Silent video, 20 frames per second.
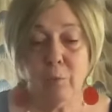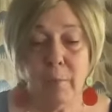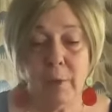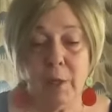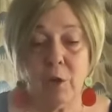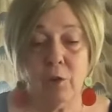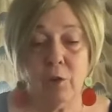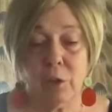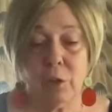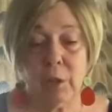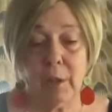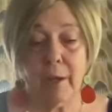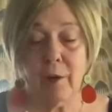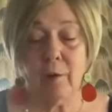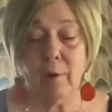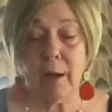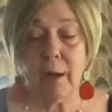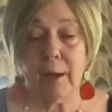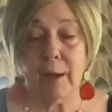too many years later,